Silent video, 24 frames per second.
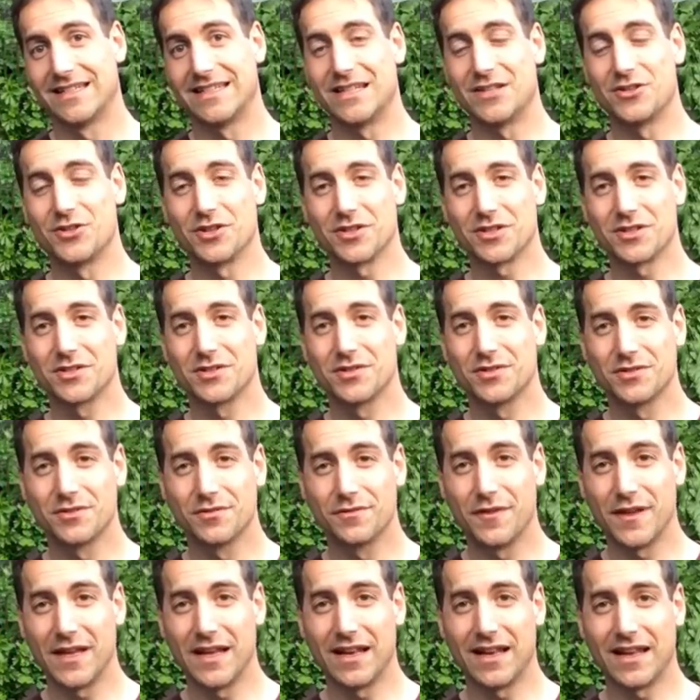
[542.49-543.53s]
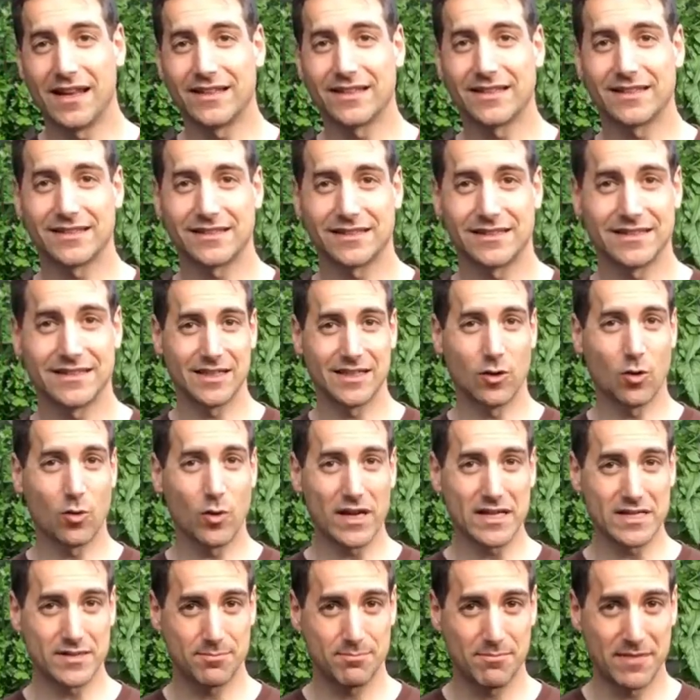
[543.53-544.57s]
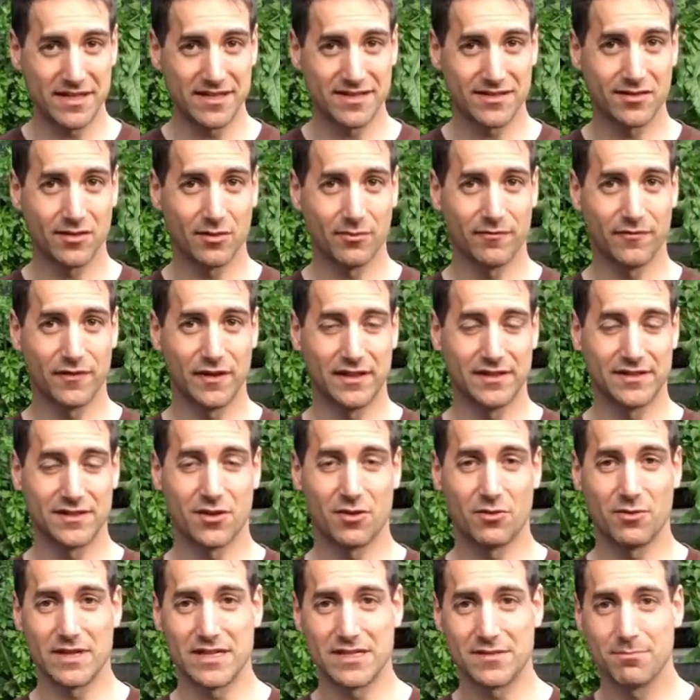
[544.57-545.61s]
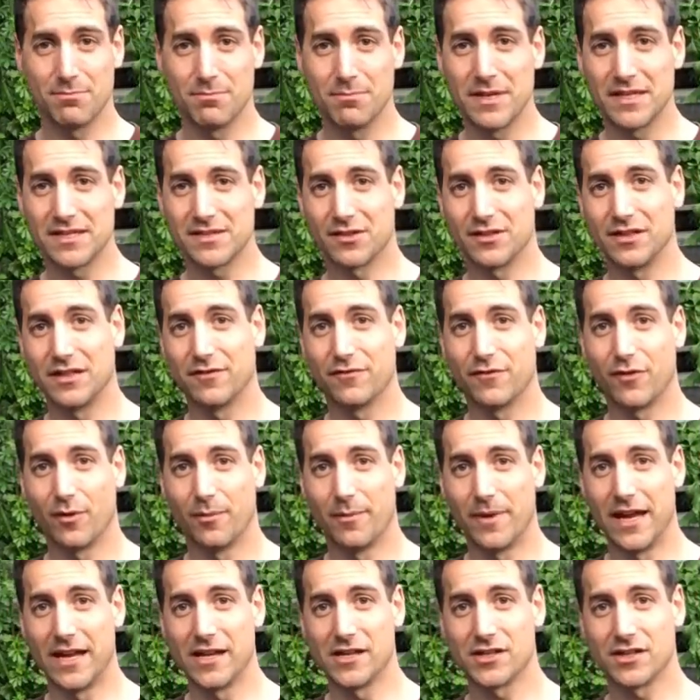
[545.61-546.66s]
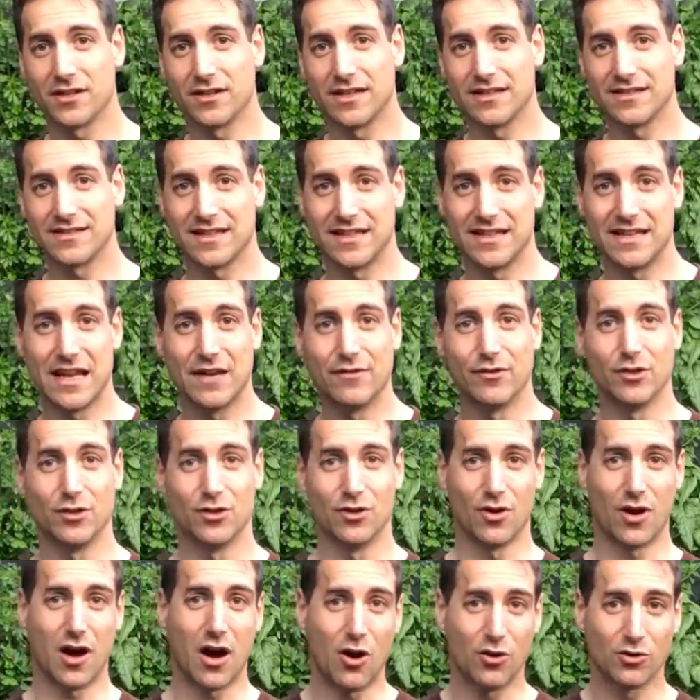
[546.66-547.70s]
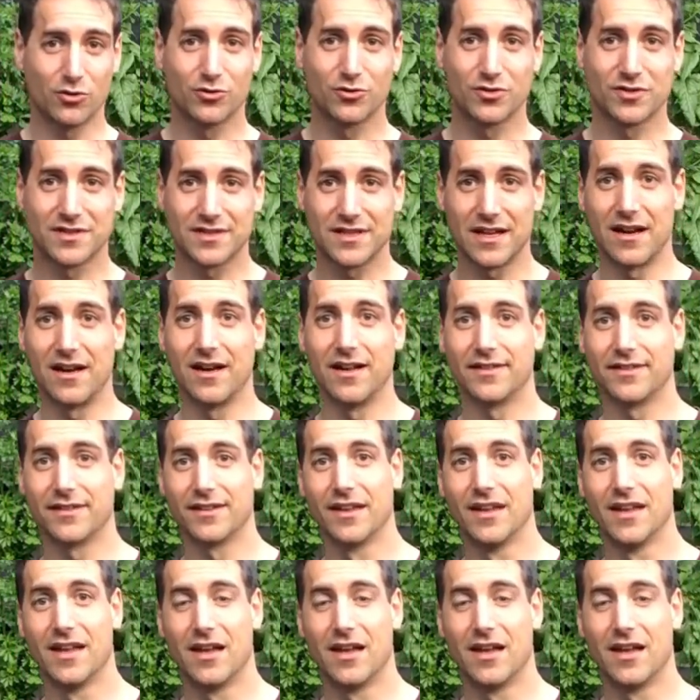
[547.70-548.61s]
they just feel like they always miss something they always miss an information and they never know how to start